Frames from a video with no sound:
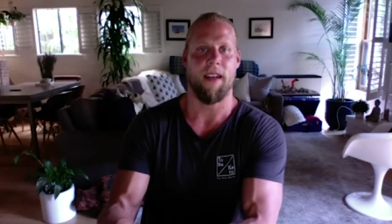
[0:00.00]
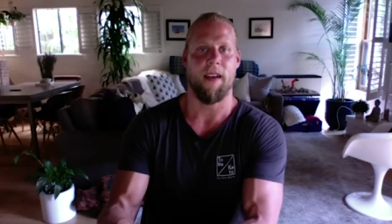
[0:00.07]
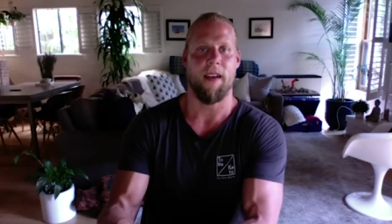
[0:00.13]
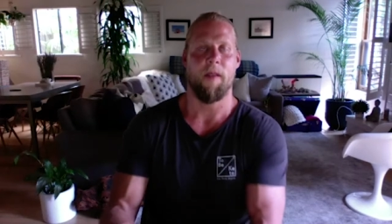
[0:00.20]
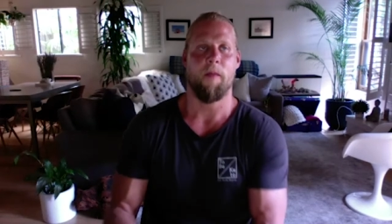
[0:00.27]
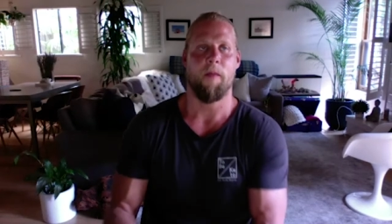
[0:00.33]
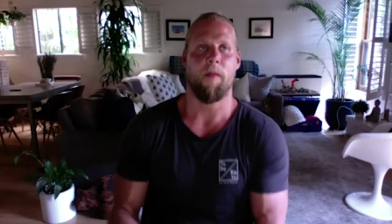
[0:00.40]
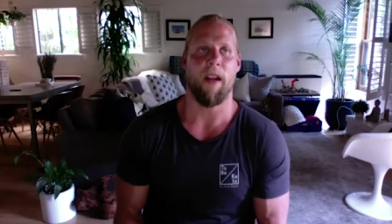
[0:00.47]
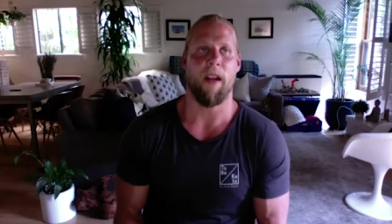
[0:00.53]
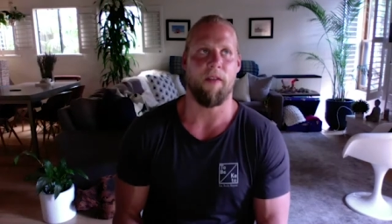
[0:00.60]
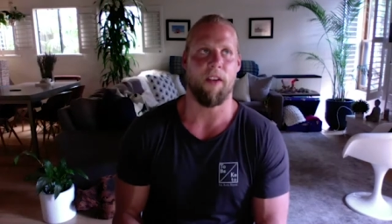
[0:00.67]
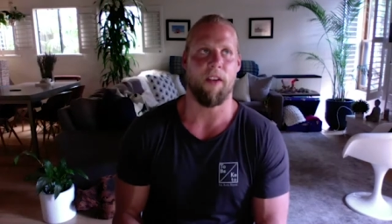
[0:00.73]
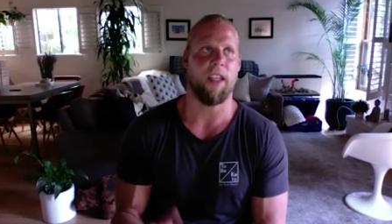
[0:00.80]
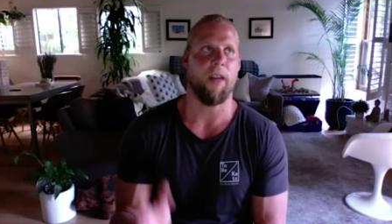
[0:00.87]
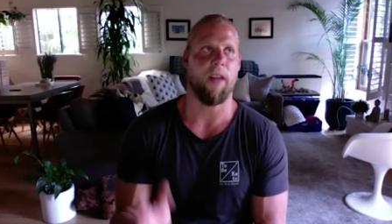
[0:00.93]
Yeah. But
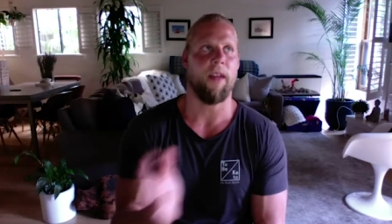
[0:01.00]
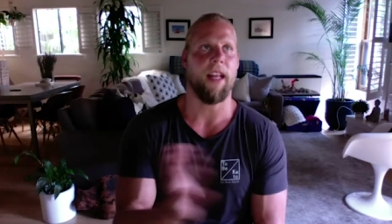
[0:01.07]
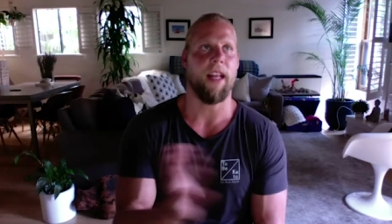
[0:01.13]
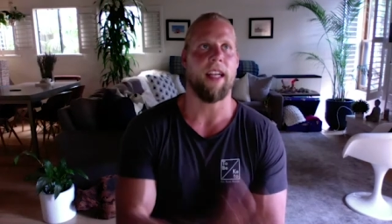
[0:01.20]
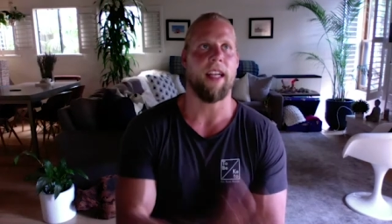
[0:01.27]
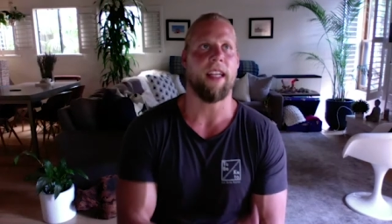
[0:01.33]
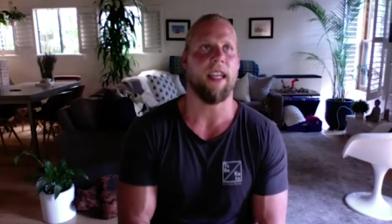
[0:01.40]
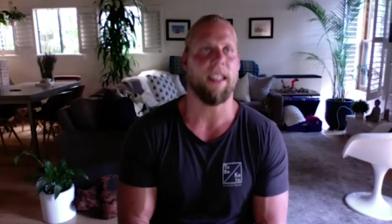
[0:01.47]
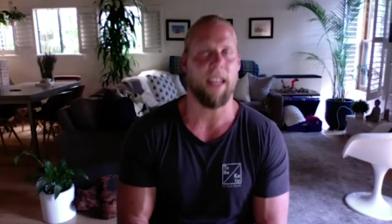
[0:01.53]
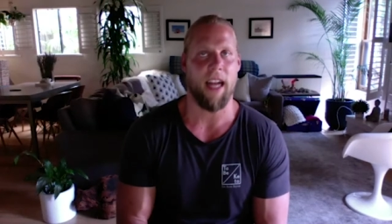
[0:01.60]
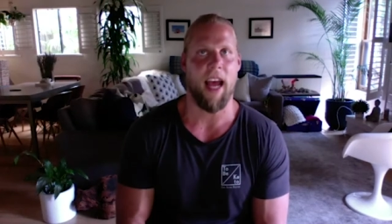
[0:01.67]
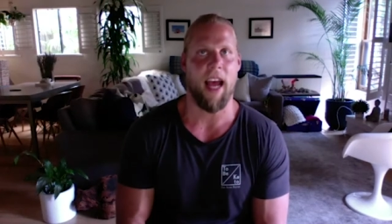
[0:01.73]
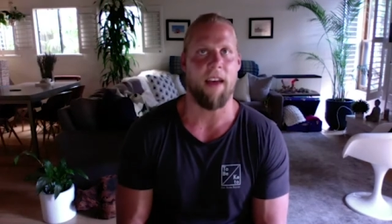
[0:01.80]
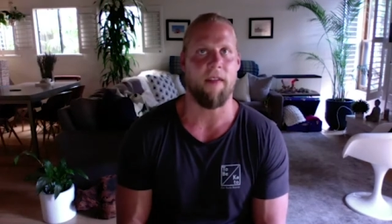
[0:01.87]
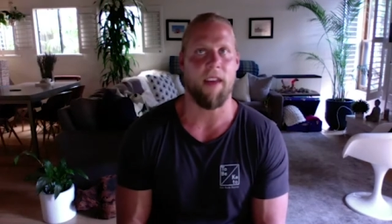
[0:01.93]
for someone that doesn't
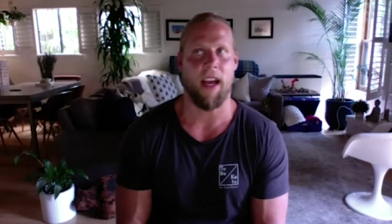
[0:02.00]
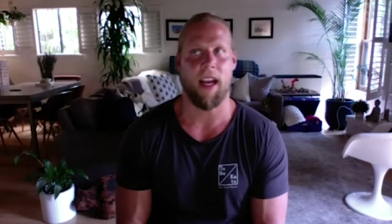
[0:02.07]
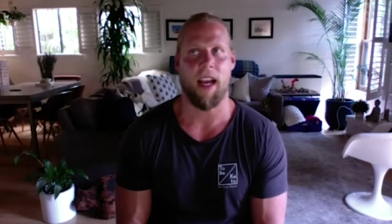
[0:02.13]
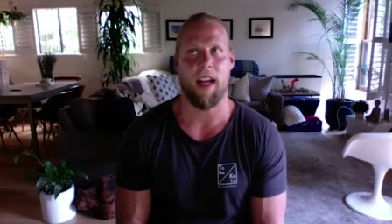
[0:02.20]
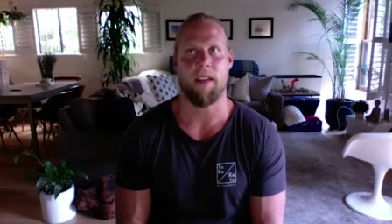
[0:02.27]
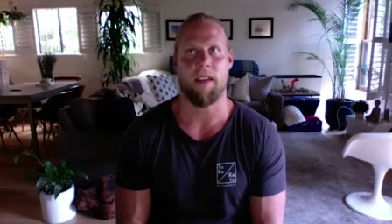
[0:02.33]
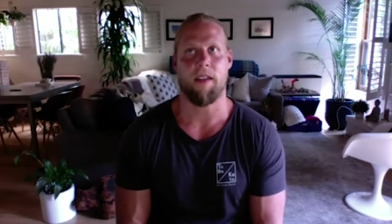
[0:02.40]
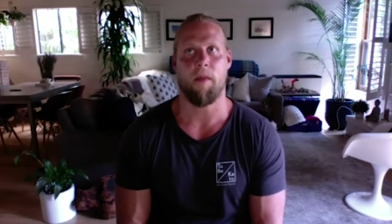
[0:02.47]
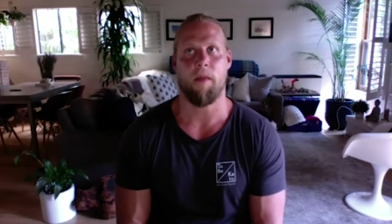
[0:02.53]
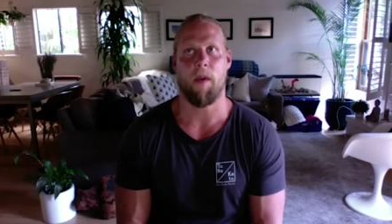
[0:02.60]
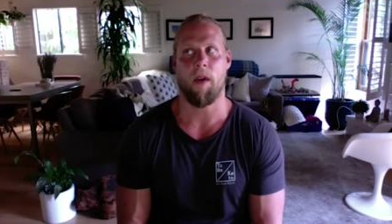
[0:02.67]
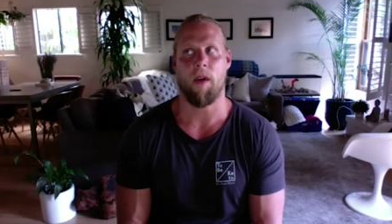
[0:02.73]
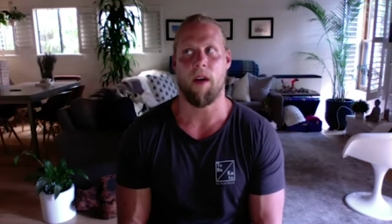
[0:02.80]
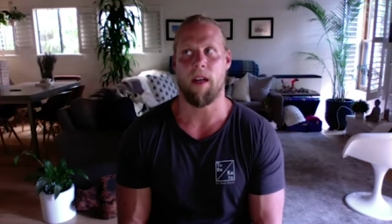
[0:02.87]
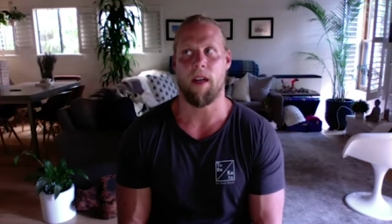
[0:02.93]
have that kind of
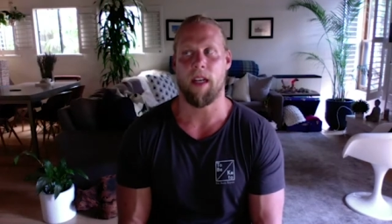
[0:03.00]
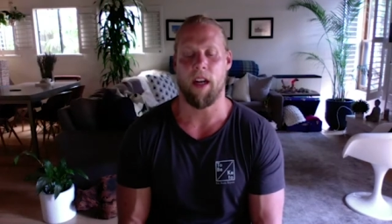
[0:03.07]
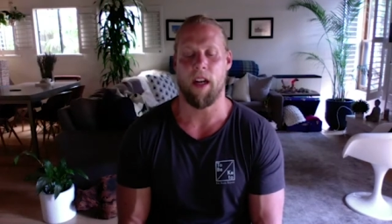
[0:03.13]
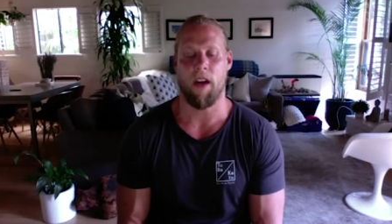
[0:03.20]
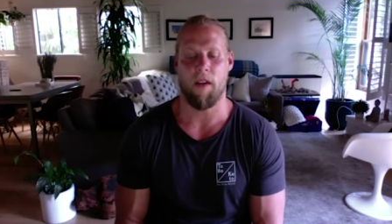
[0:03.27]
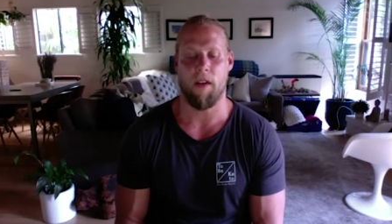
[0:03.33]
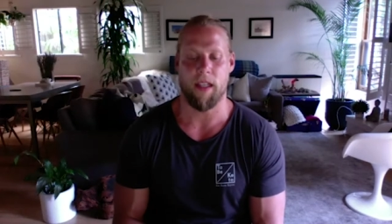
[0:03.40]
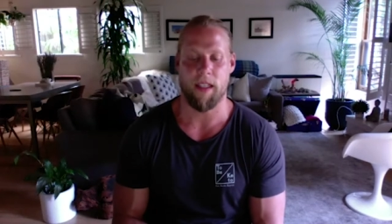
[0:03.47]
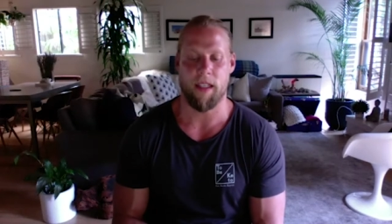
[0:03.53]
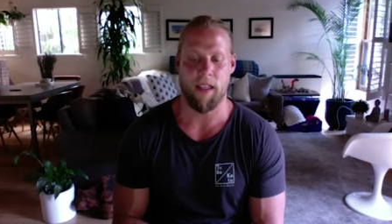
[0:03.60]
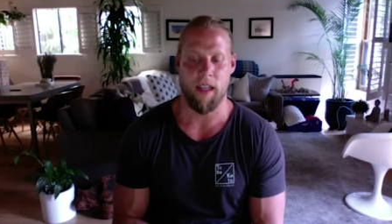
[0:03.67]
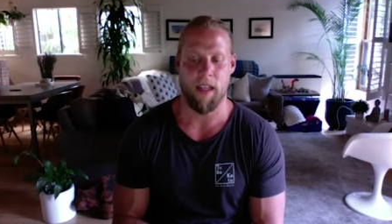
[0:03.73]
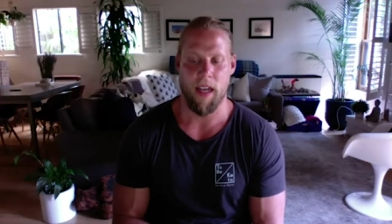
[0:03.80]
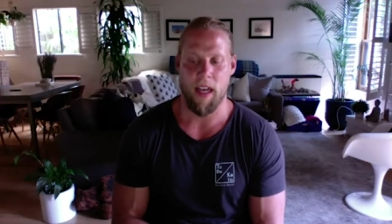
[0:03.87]
support, you know, it's,